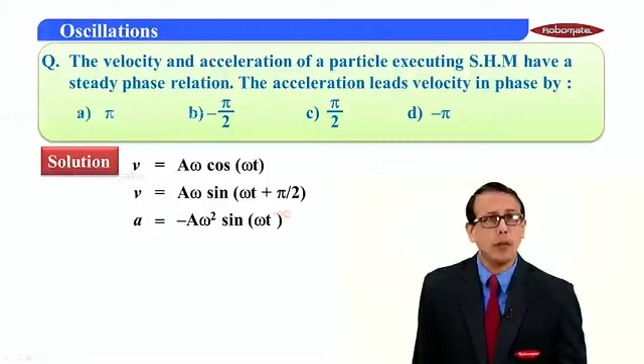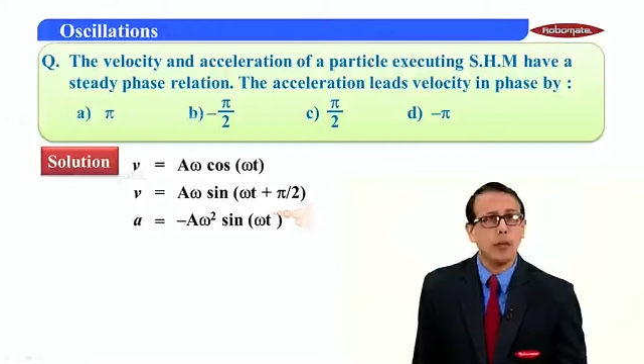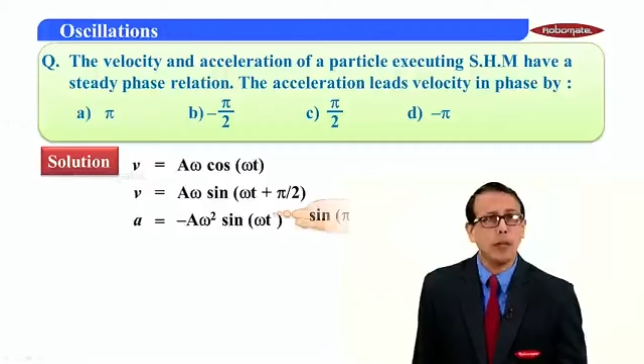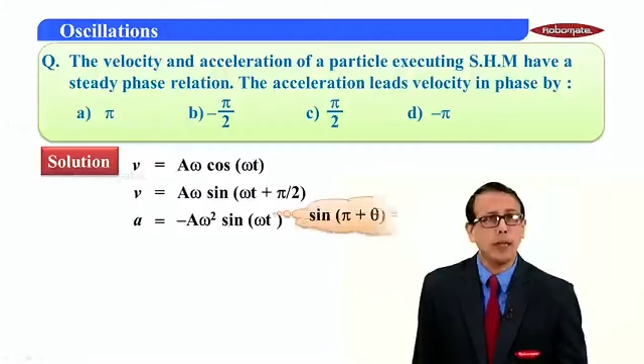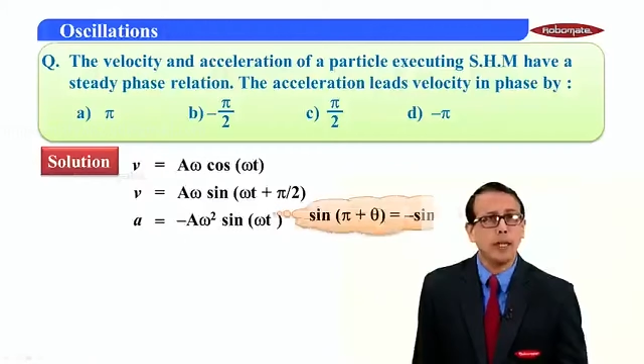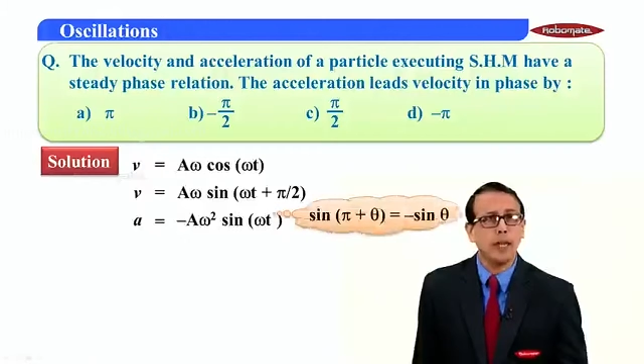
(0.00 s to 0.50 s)

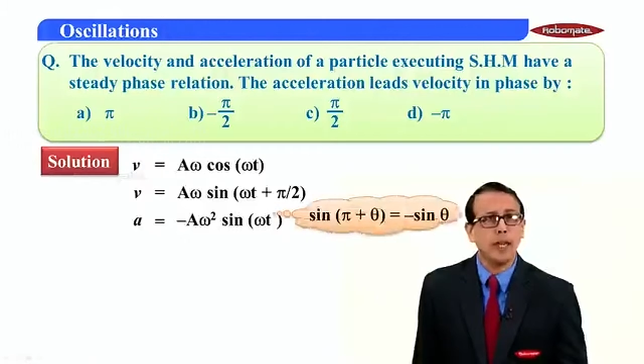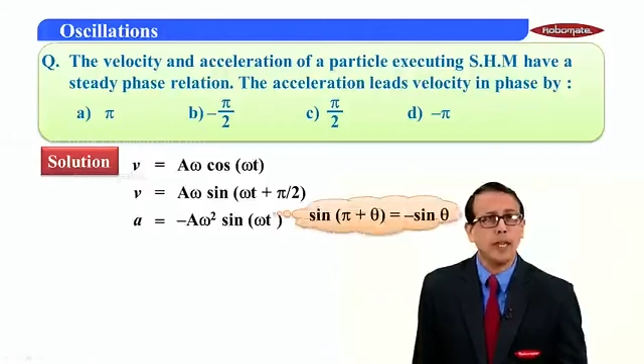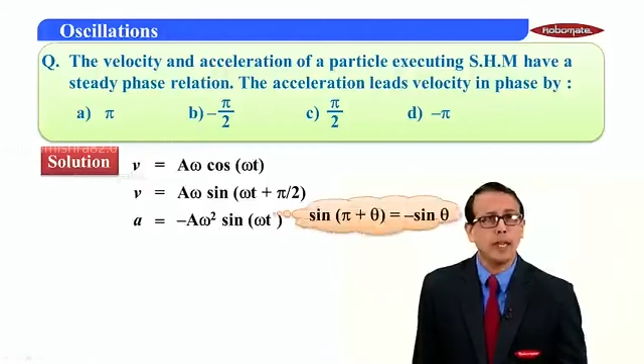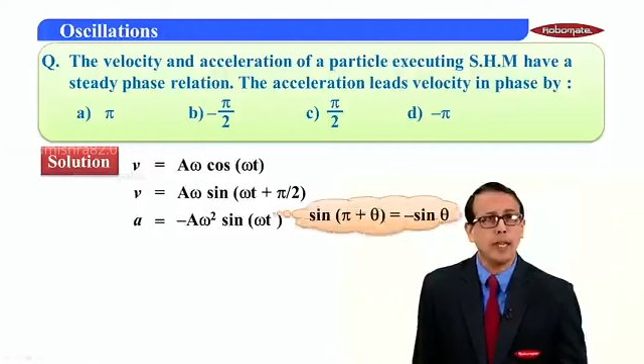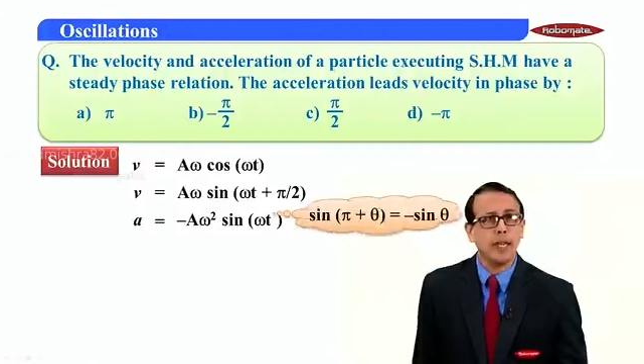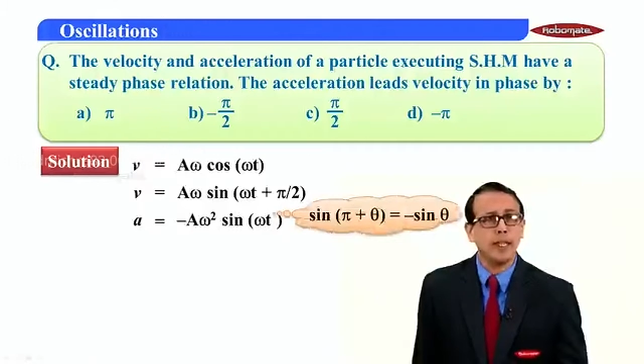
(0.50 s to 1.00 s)
omega t, I
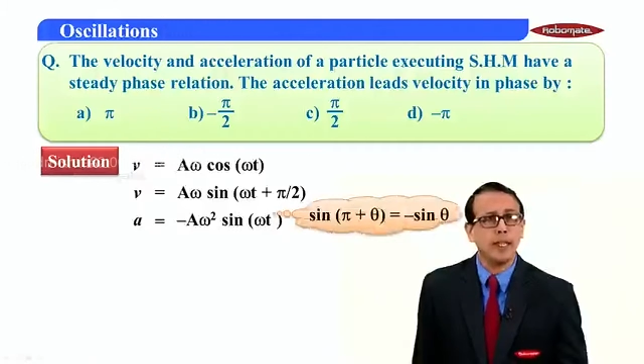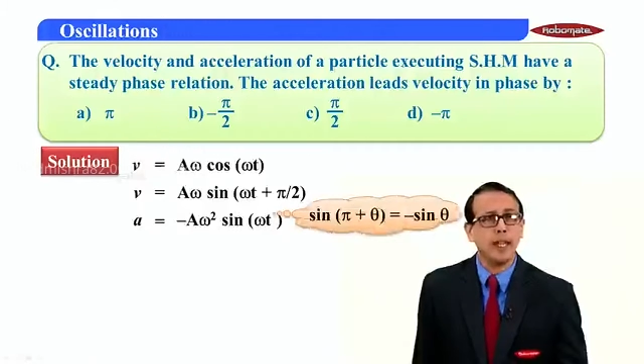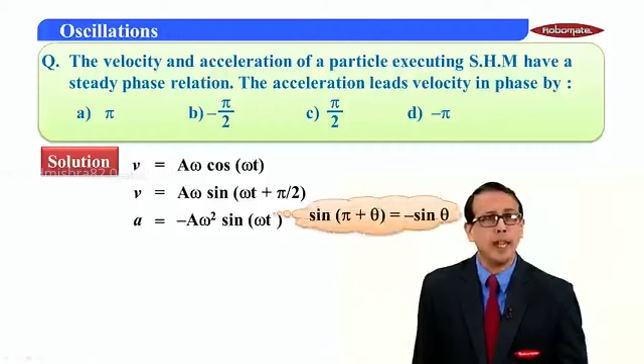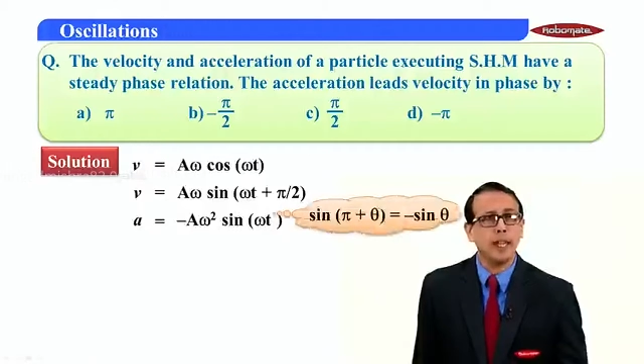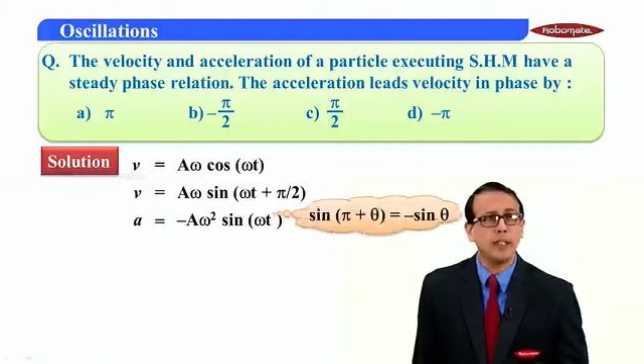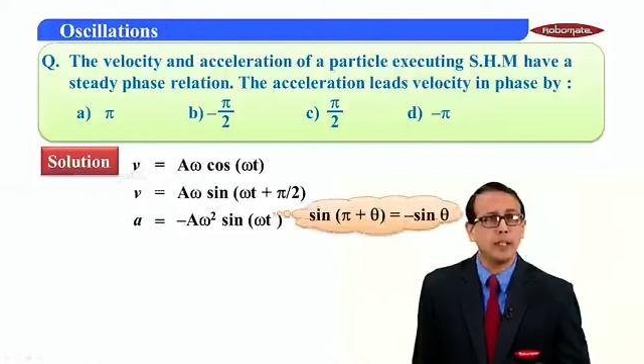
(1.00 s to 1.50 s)
can write
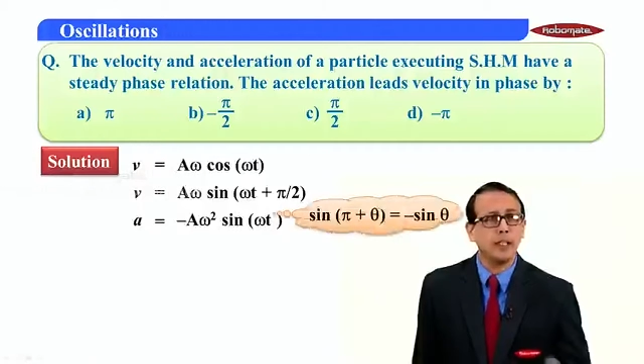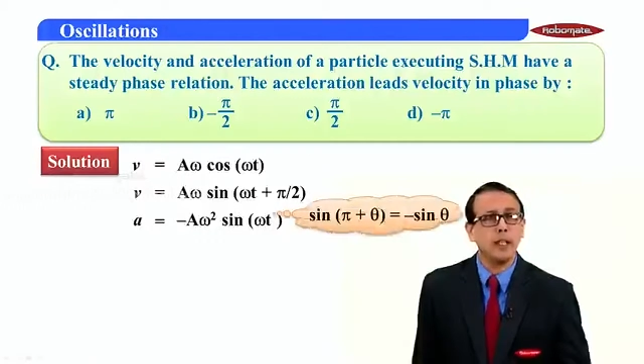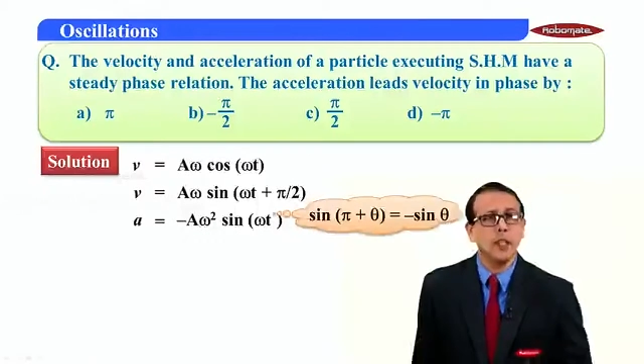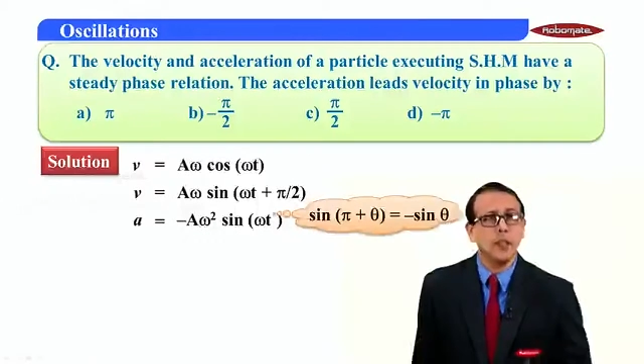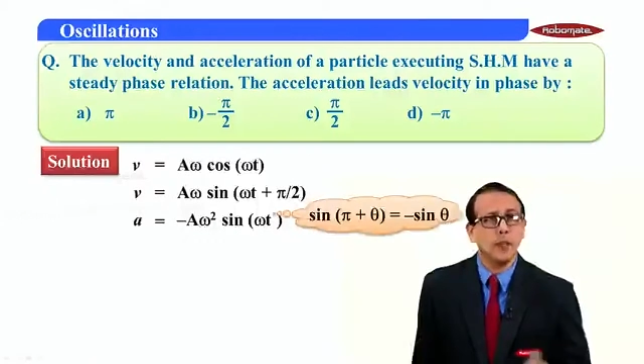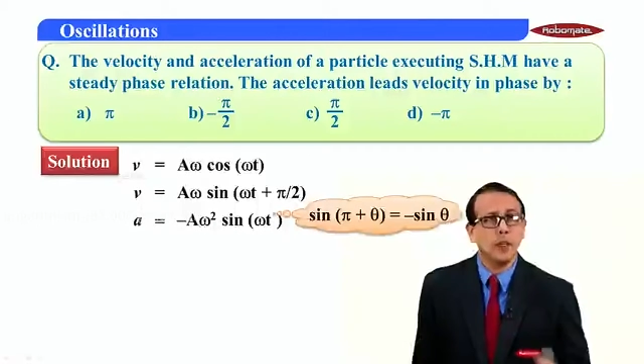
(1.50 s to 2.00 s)
it as,
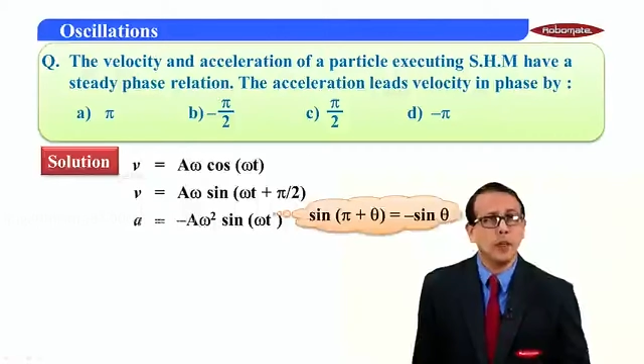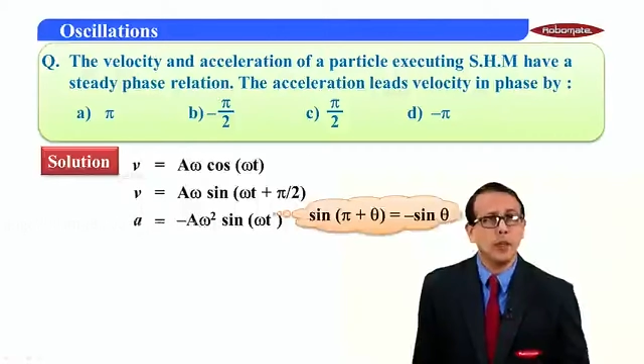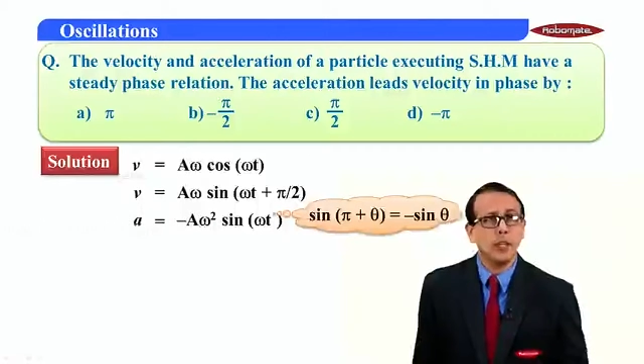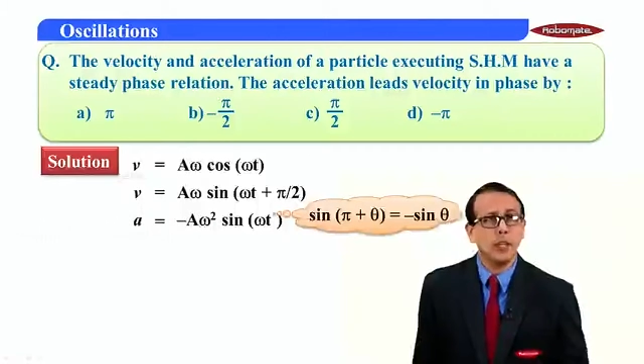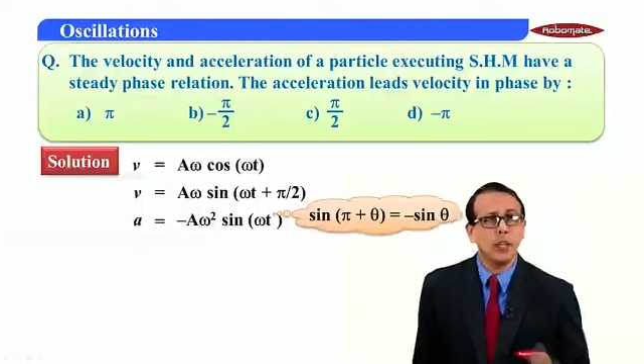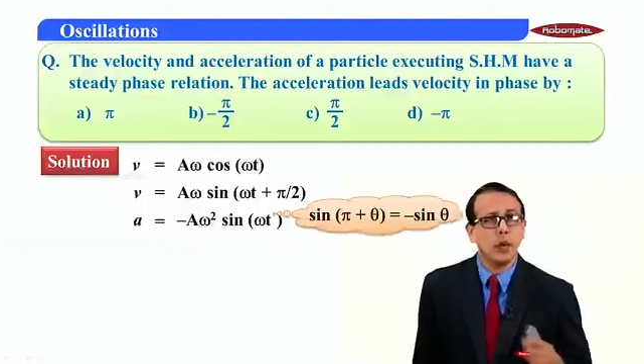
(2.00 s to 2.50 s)
we
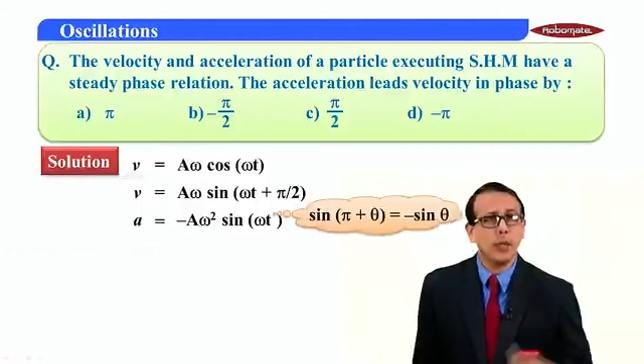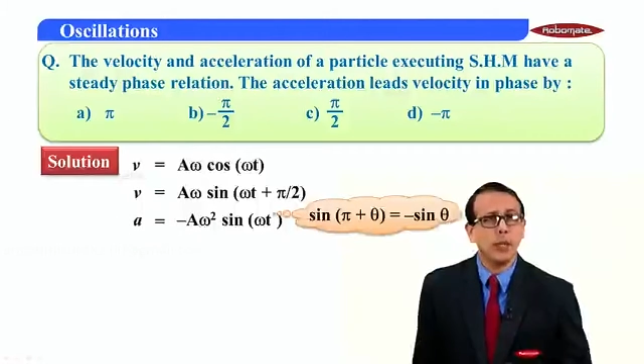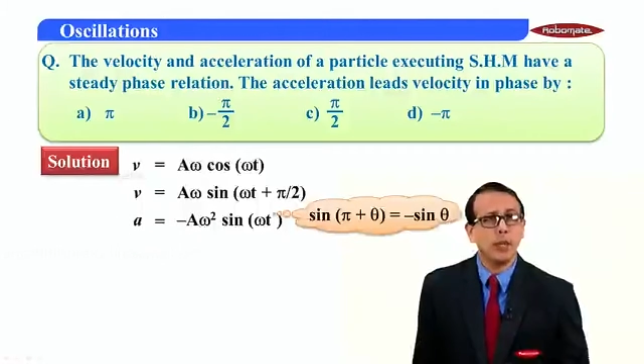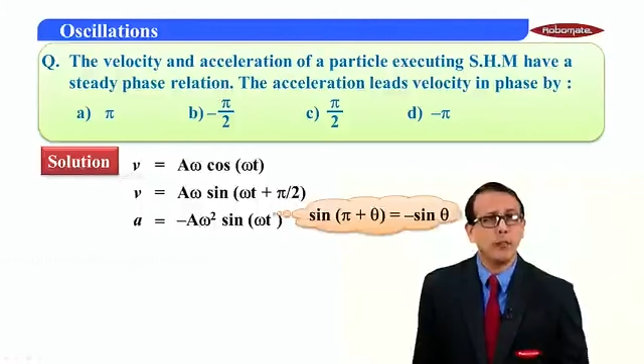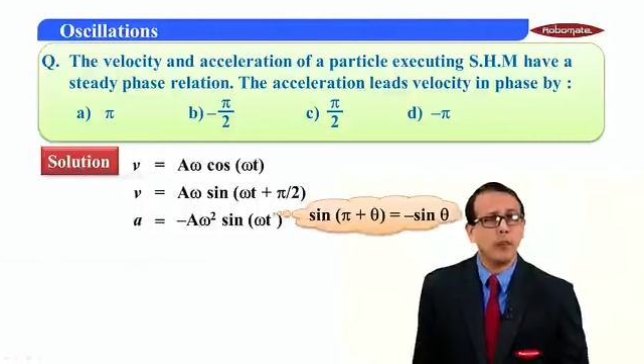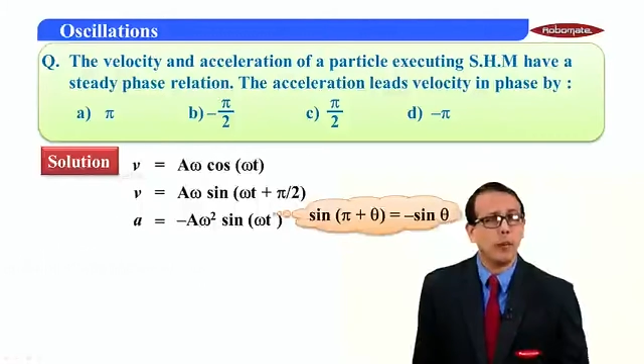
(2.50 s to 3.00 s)
know the
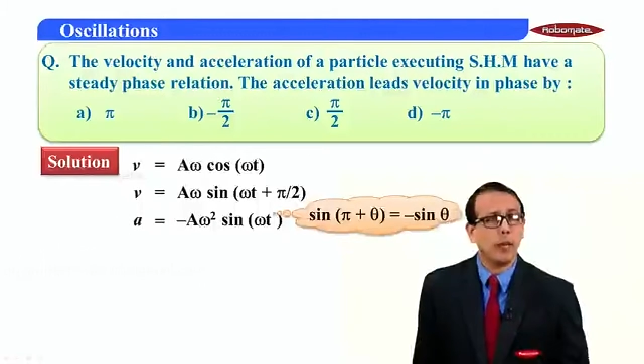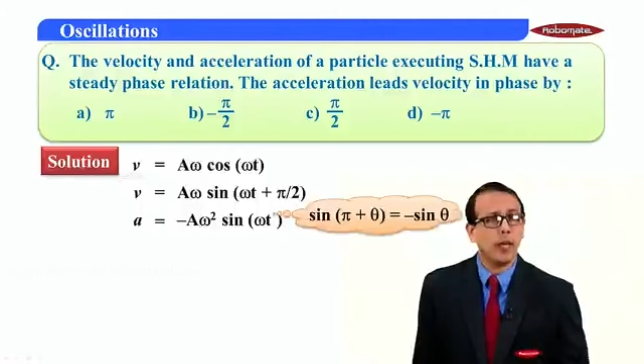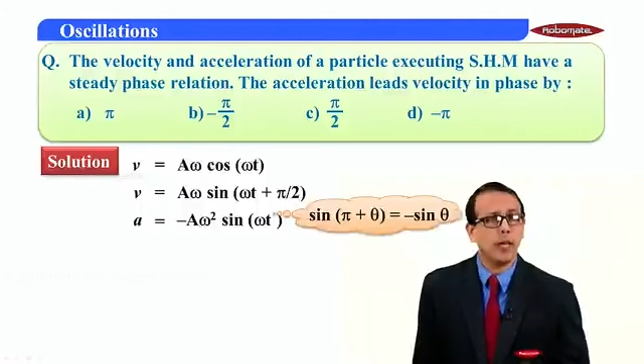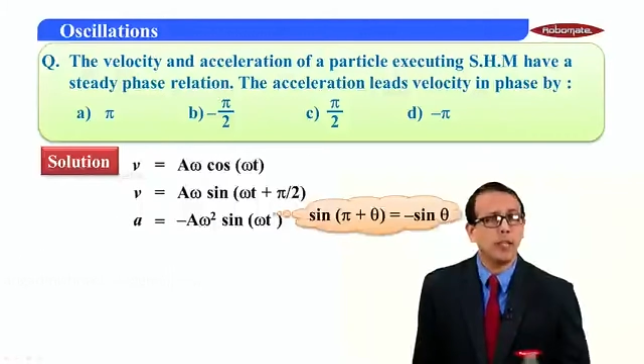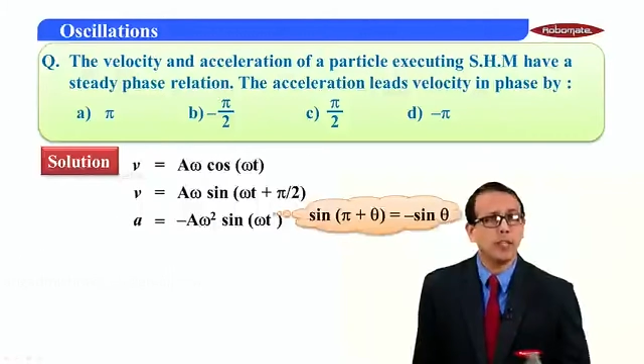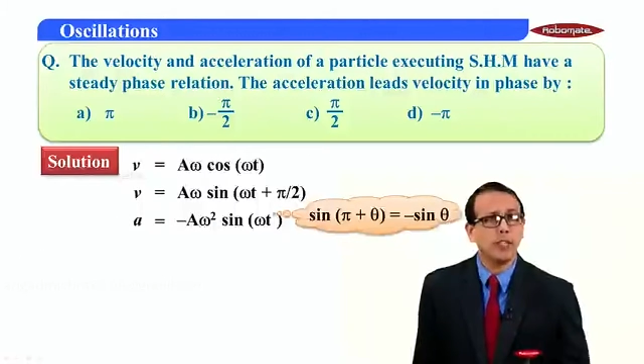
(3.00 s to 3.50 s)
trigonometric formula,